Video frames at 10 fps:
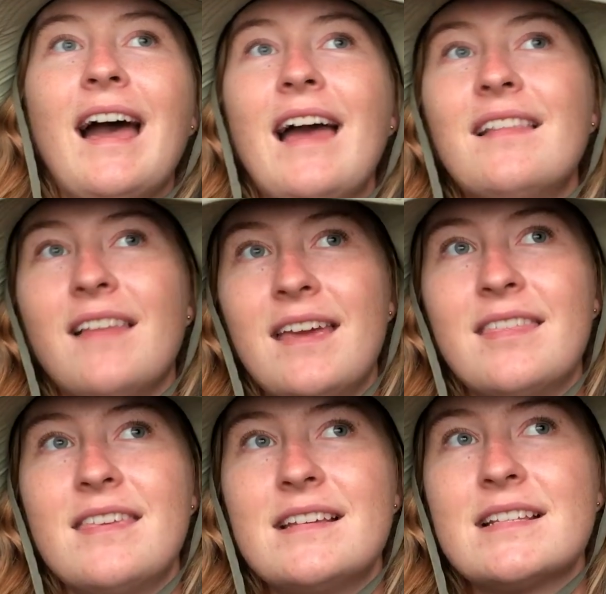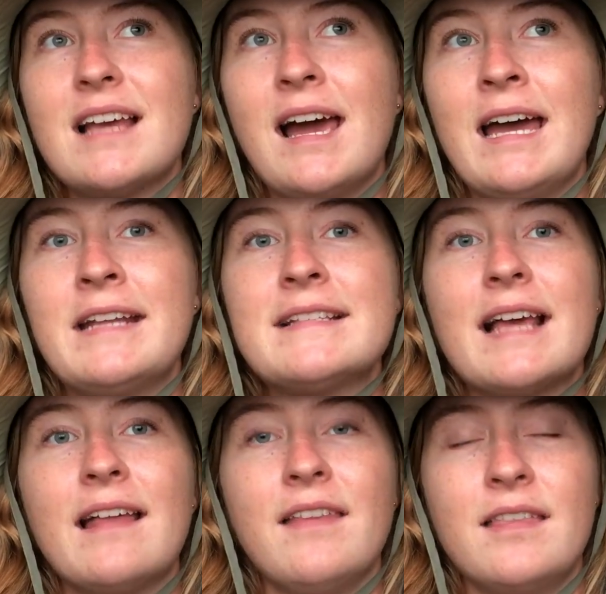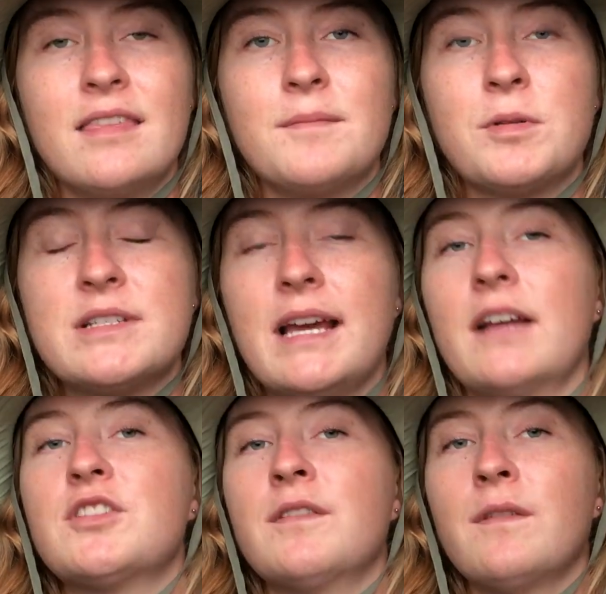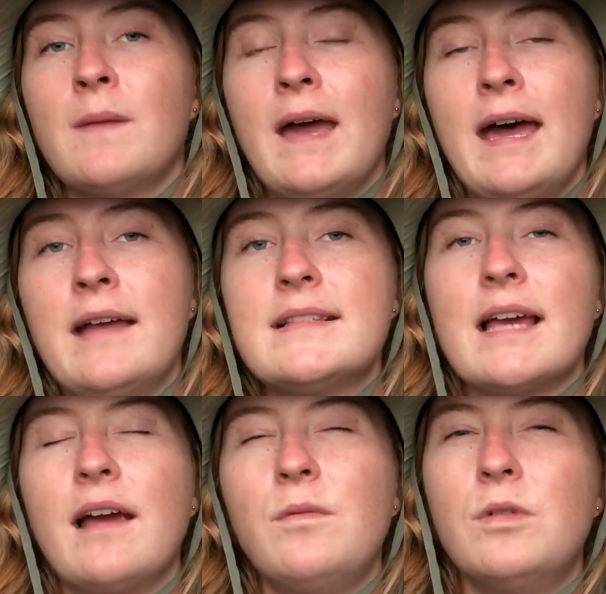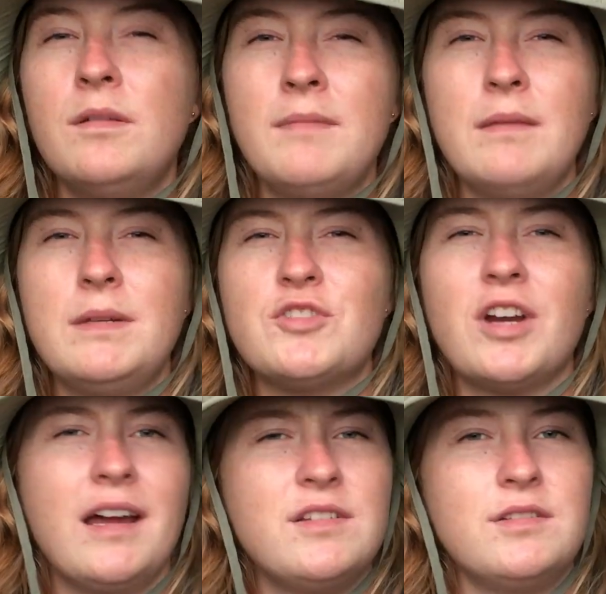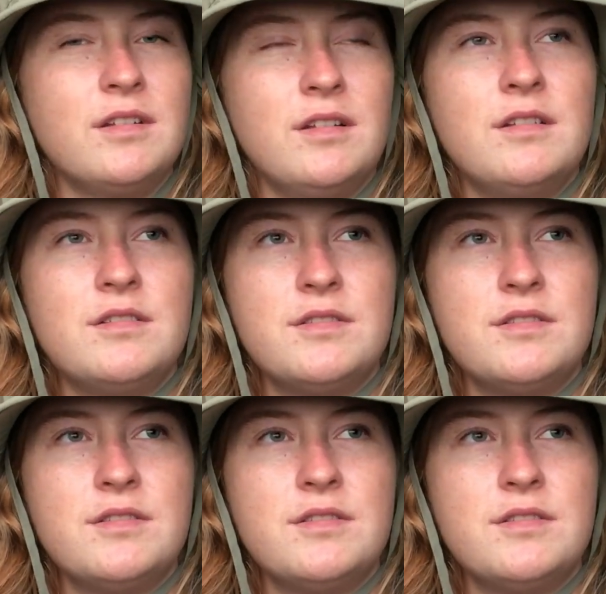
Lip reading: I like these hats. I like the protection from the hats. I would maybe try to